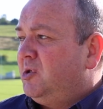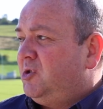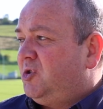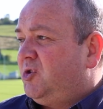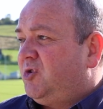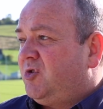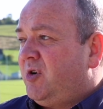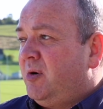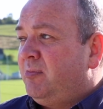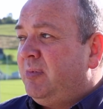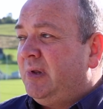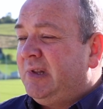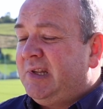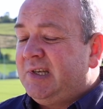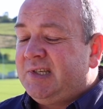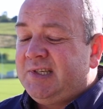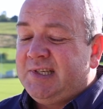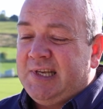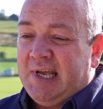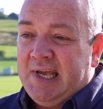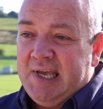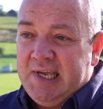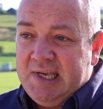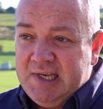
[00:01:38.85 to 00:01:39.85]
much tripled the
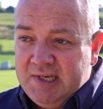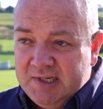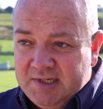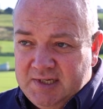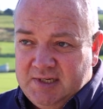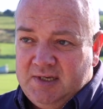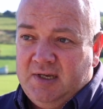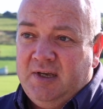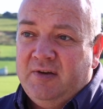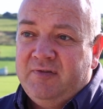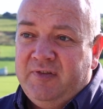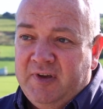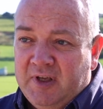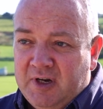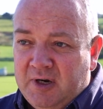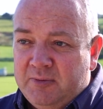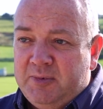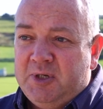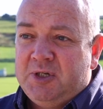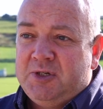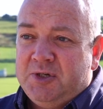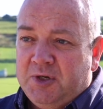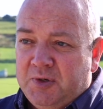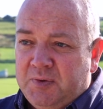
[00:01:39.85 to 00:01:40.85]
size
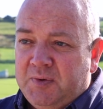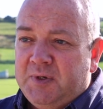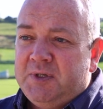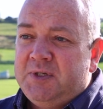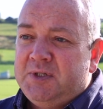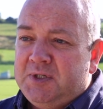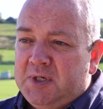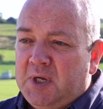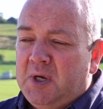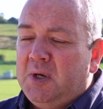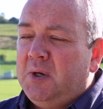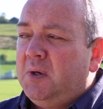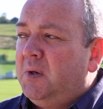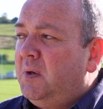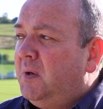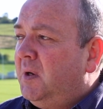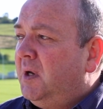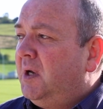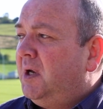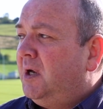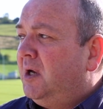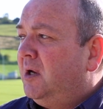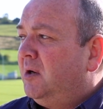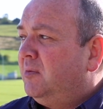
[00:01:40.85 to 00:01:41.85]
available to us
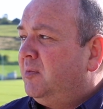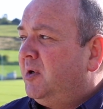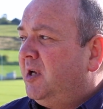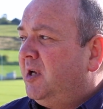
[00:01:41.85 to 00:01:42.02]
now.